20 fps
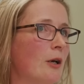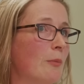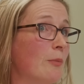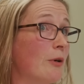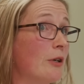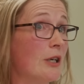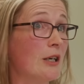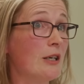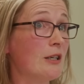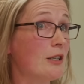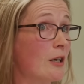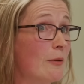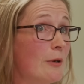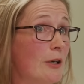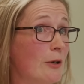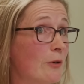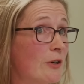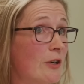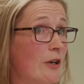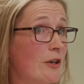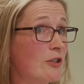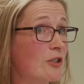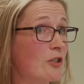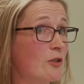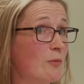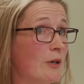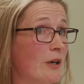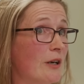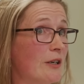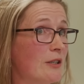But anytime anyone
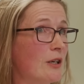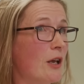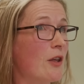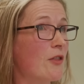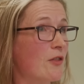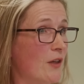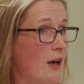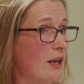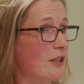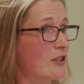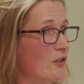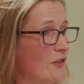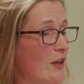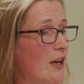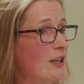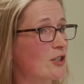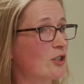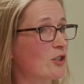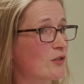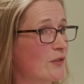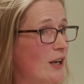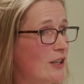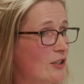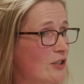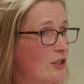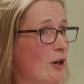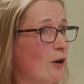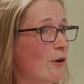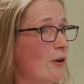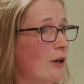asks me, I say that that's
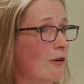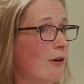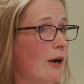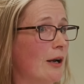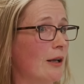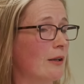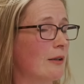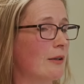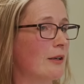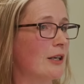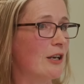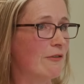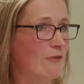that's the holy grail. Yeah.